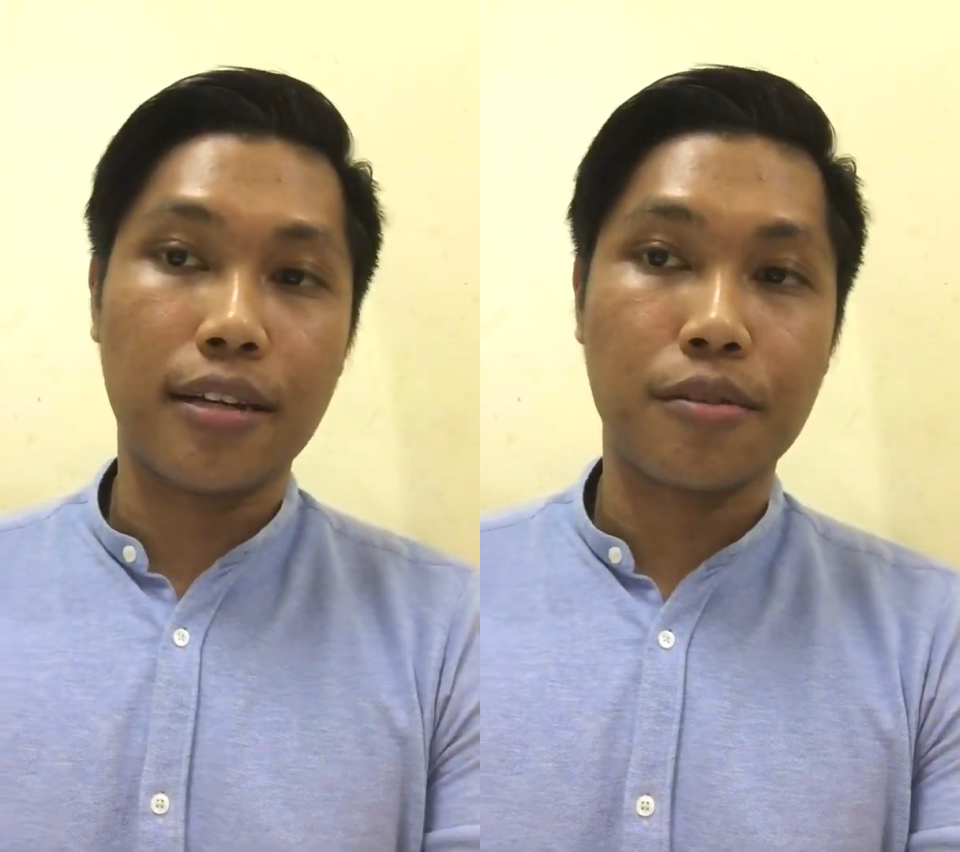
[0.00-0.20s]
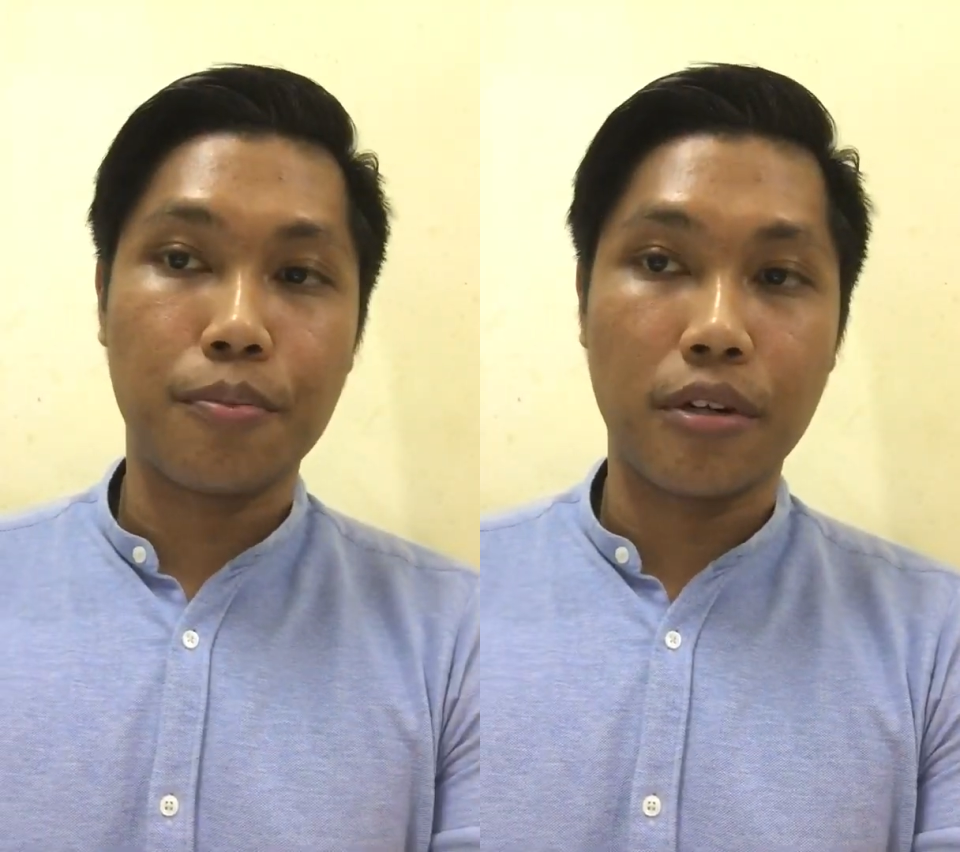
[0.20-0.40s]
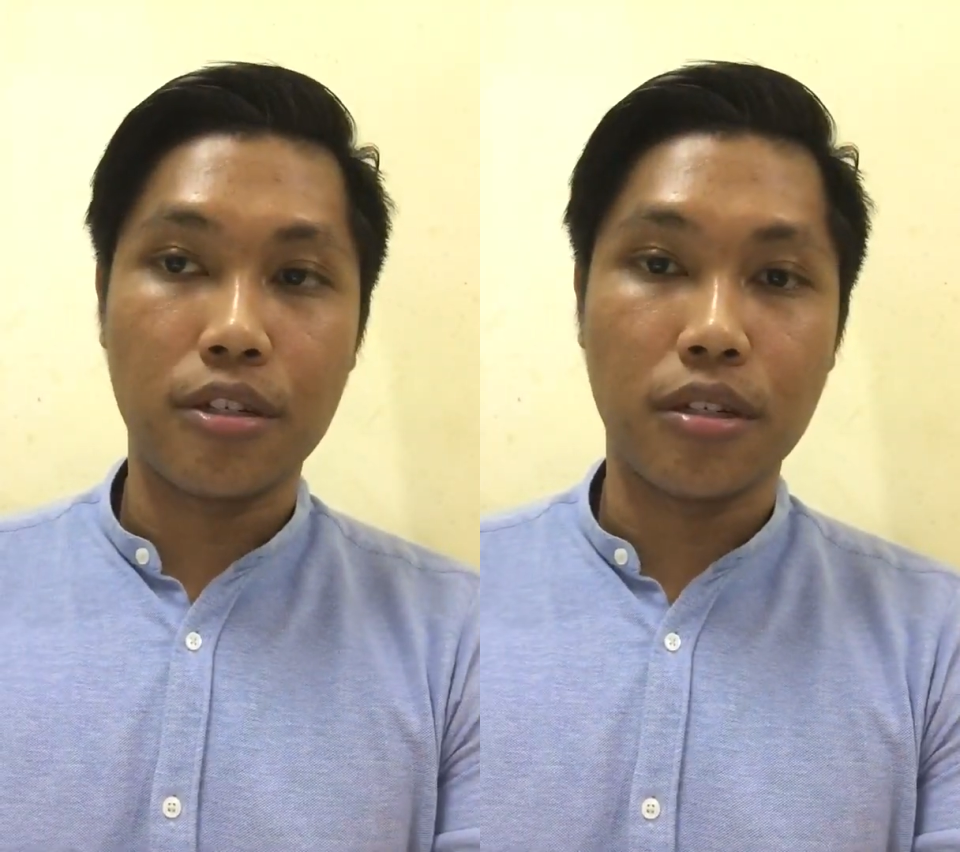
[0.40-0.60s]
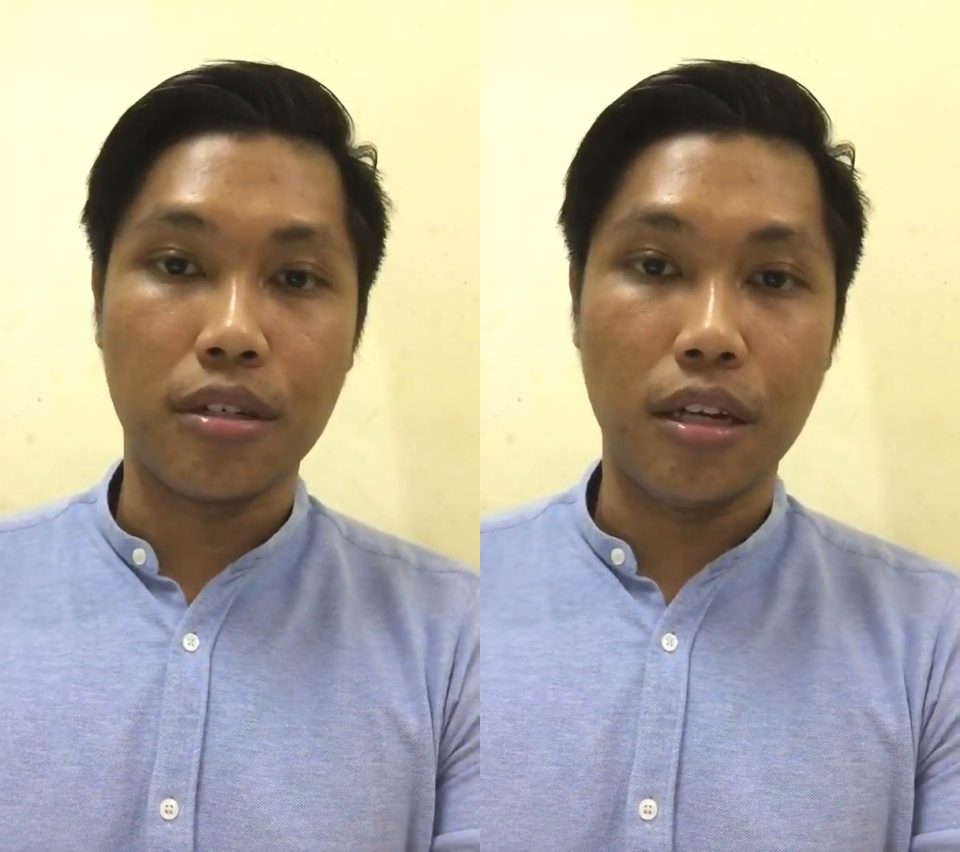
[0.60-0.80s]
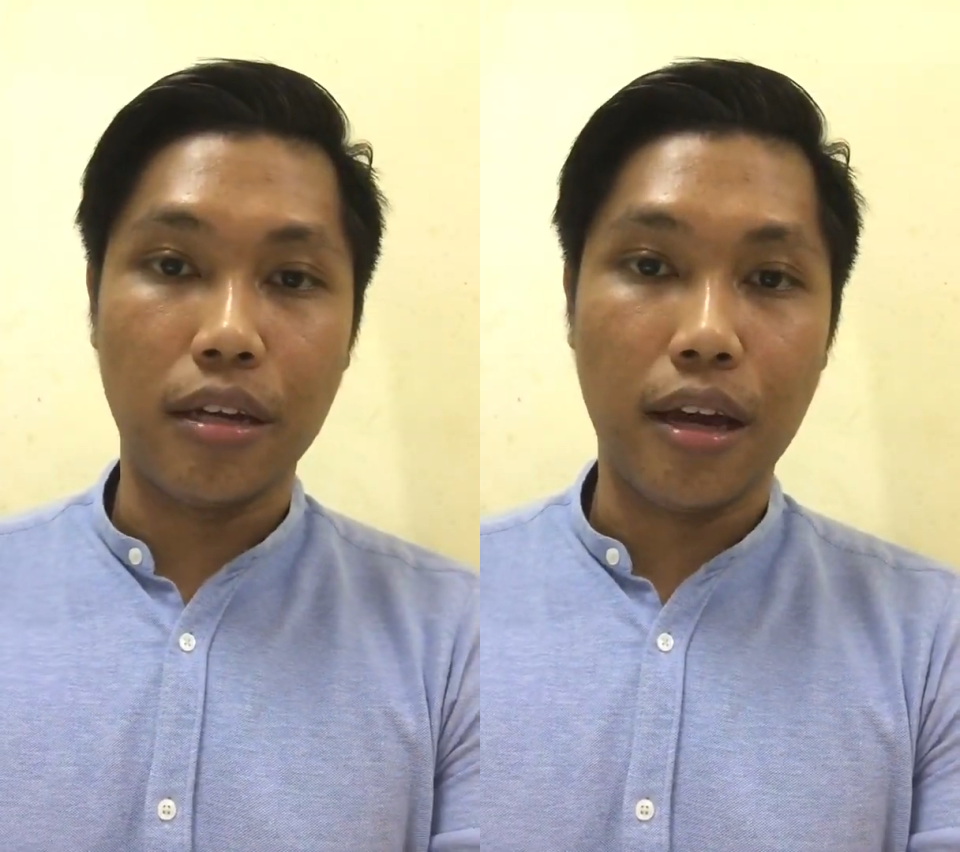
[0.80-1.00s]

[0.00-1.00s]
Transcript: Expression in